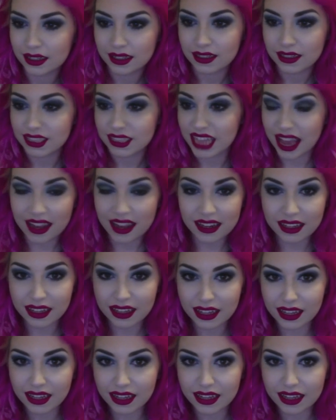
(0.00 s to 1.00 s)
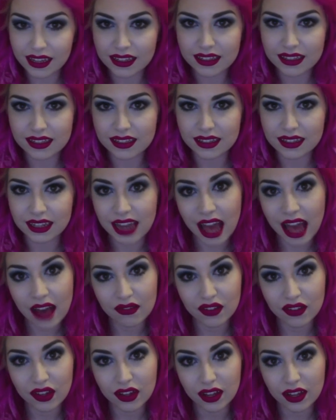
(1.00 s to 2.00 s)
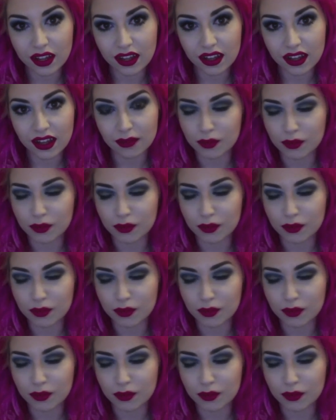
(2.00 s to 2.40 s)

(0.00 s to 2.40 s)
10 years, never, I'm